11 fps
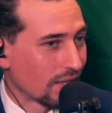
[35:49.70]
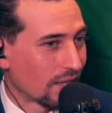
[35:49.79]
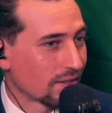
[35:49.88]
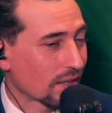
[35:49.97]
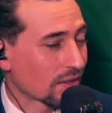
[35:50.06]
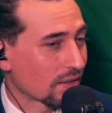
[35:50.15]

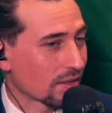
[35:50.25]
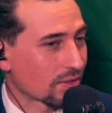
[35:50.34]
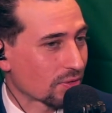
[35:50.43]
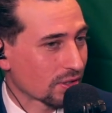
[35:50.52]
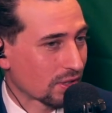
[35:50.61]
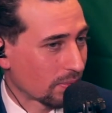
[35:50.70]
And the other thing is,
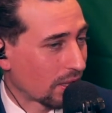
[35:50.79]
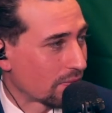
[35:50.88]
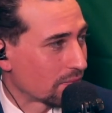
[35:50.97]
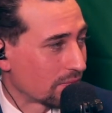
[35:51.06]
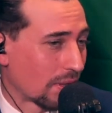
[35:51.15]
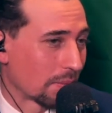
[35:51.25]
for example, I've
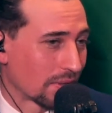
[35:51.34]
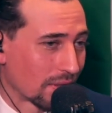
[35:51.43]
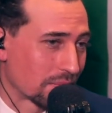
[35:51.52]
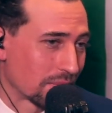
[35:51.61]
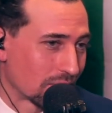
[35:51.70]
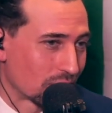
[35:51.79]

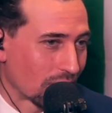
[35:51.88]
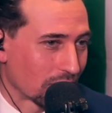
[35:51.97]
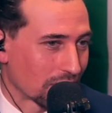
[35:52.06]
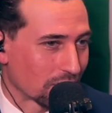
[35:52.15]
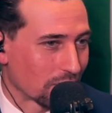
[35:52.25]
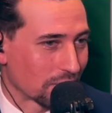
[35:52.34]
been
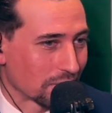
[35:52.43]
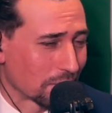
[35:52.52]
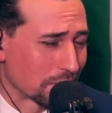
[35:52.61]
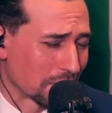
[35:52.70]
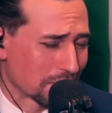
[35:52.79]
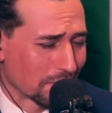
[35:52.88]
traveling for
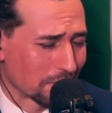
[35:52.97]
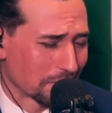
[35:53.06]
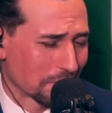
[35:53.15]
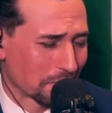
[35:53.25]
some years now,